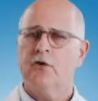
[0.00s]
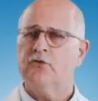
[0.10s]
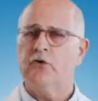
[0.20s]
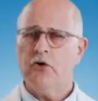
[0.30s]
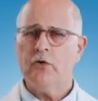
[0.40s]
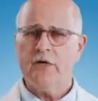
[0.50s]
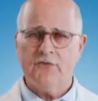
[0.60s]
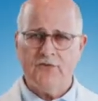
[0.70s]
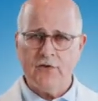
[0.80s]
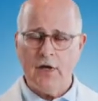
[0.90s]
So you can
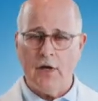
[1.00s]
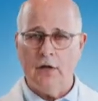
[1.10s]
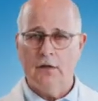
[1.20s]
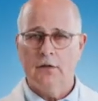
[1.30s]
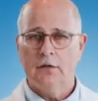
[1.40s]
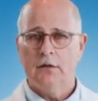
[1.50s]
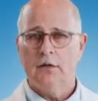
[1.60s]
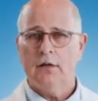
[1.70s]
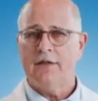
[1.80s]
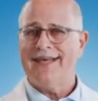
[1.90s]
see,
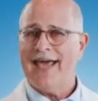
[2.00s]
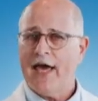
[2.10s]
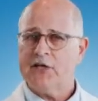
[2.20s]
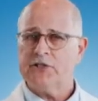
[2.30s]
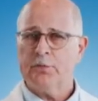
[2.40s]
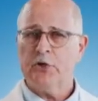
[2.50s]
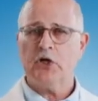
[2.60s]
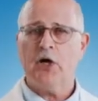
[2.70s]
the Xpert